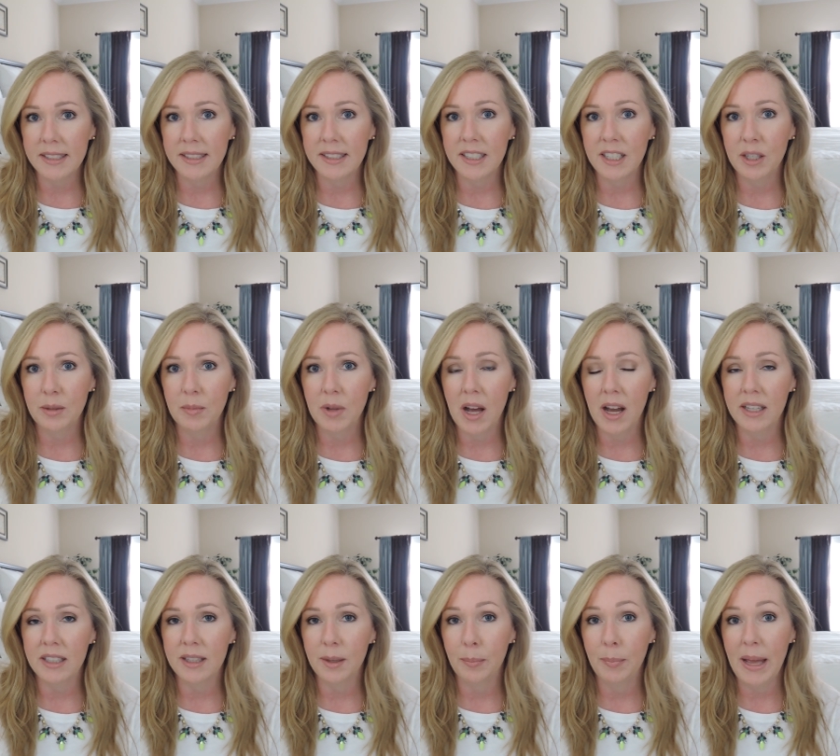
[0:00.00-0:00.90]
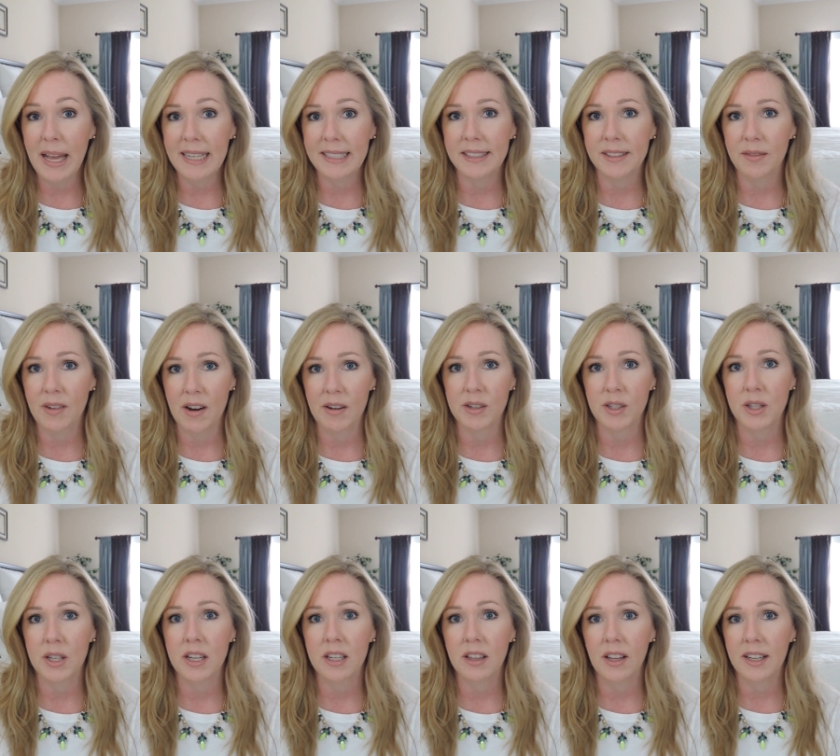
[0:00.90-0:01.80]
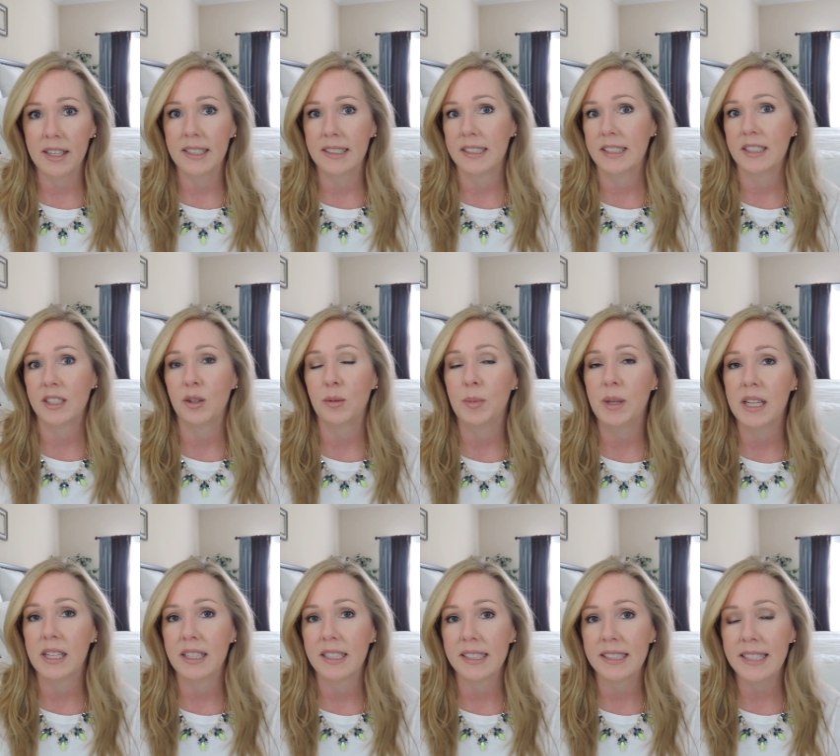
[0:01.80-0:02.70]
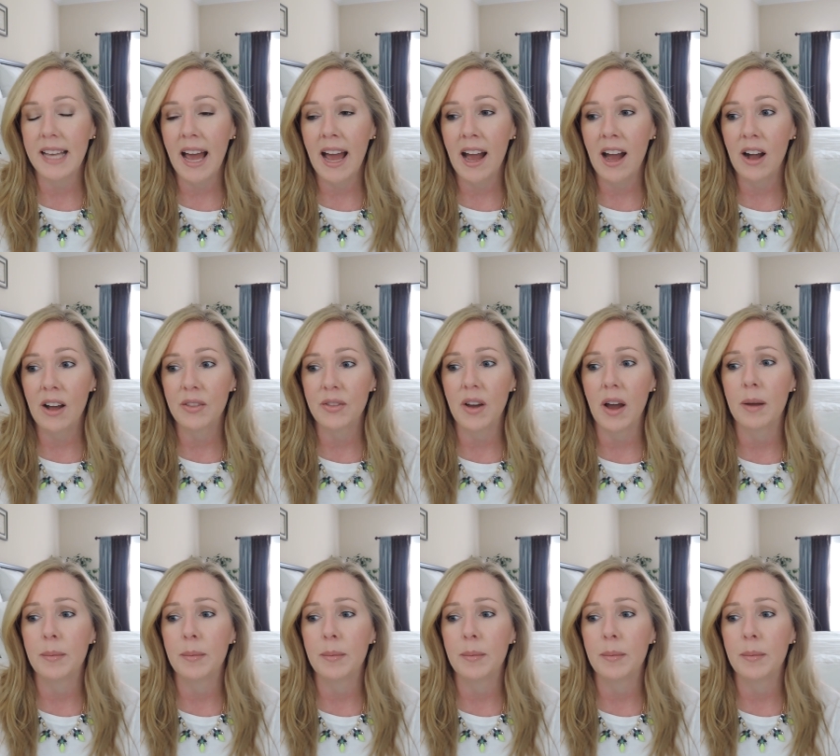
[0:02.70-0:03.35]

of seemed like the best of everything, like it'd still be in the South.